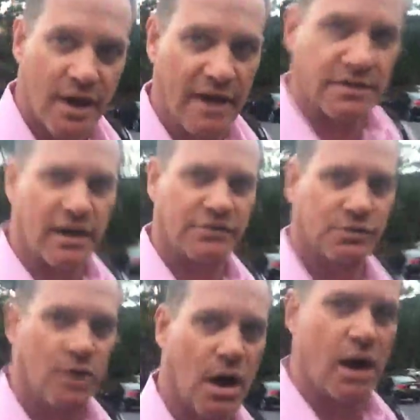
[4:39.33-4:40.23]
I talked
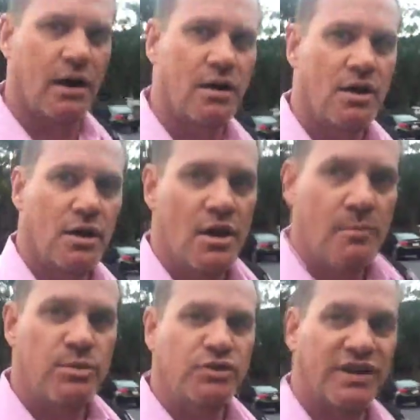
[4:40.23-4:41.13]
to our
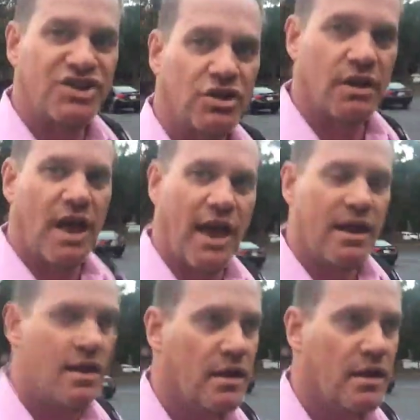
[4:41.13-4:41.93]
musician today,